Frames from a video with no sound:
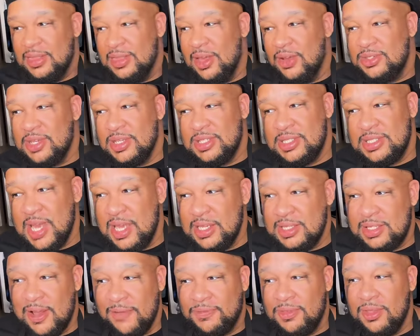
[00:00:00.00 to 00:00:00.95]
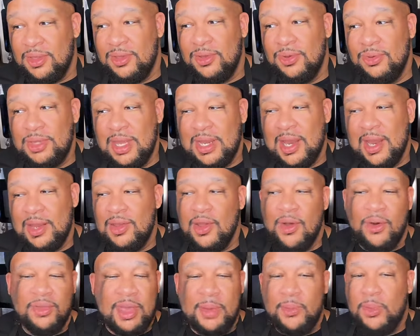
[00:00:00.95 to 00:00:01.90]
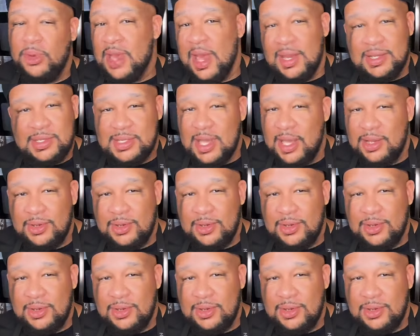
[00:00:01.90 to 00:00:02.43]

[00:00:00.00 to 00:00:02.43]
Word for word: They'll just say stuff to you that I know they would not